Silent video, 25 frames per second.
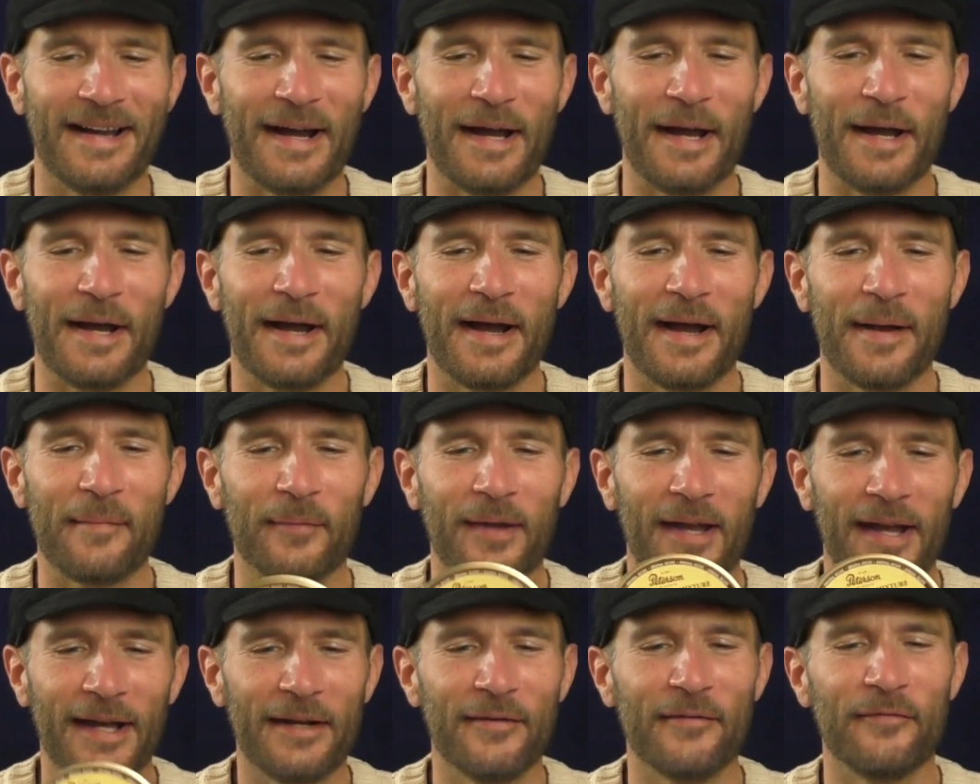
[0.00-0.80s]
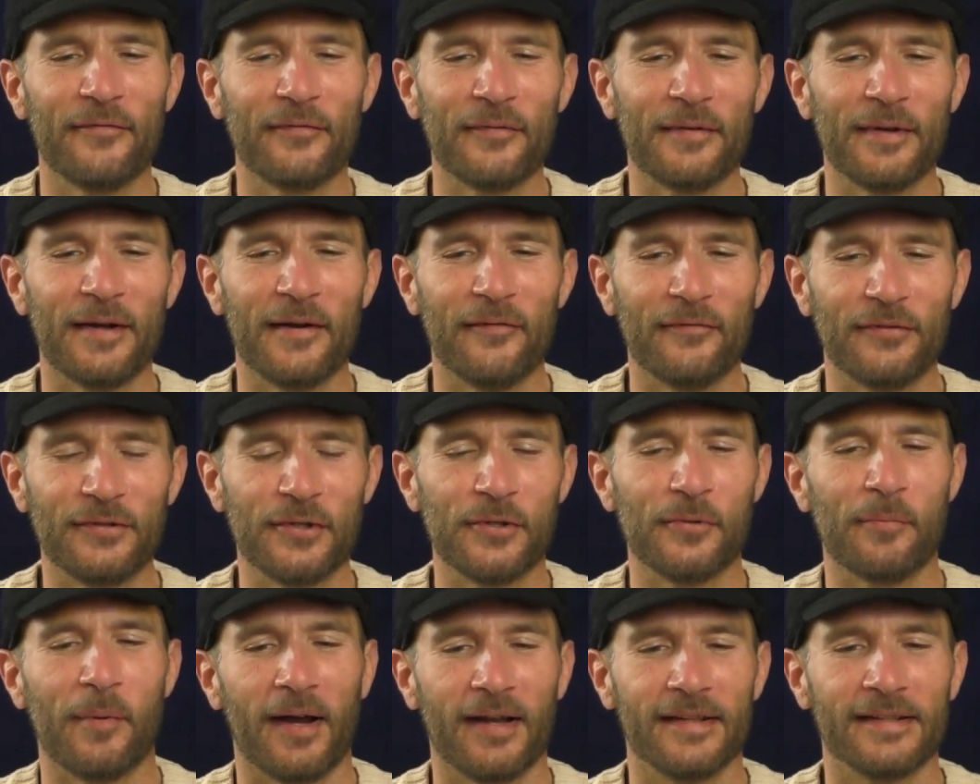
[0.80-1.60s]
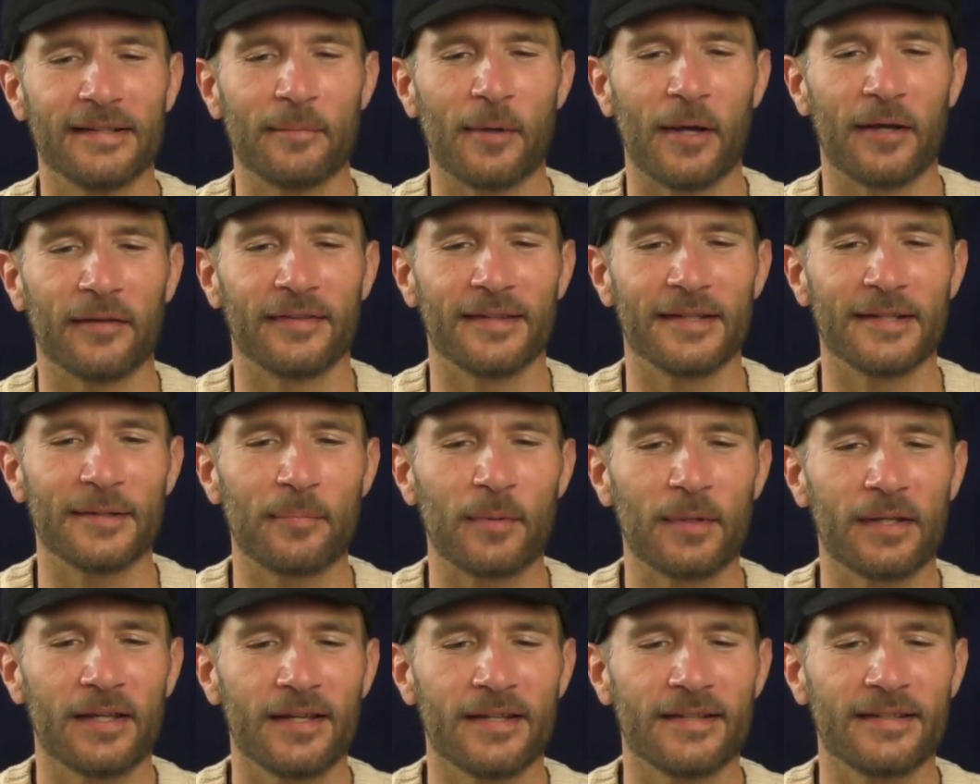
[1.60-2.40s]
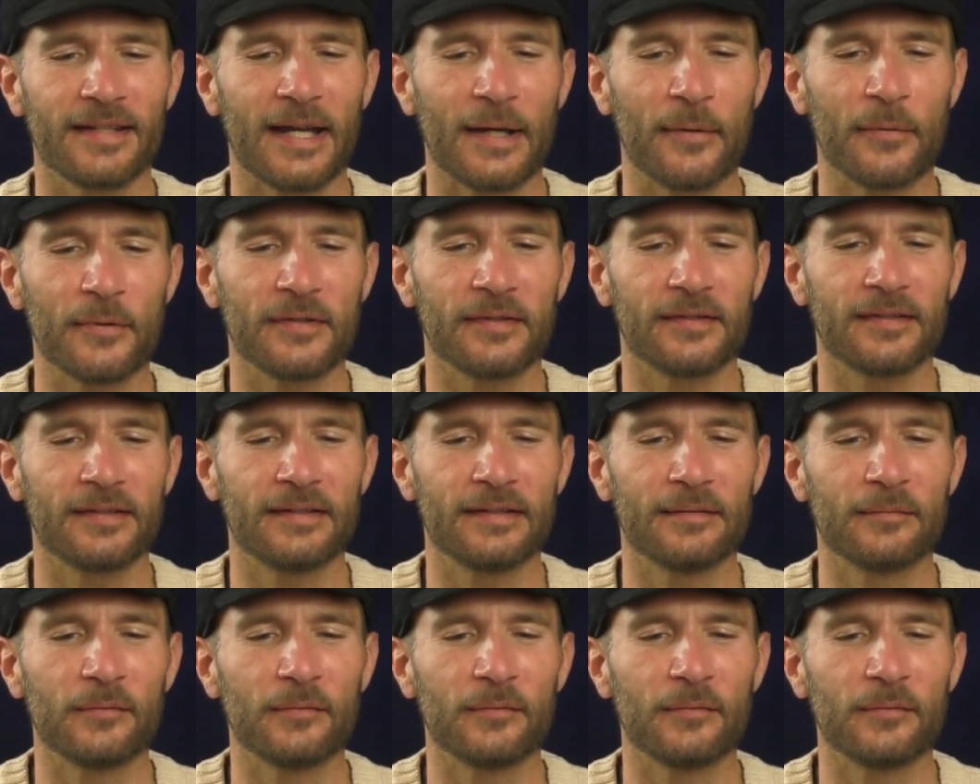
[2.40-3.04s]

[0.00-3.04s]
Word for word: I, am kind of of two minds about this because I was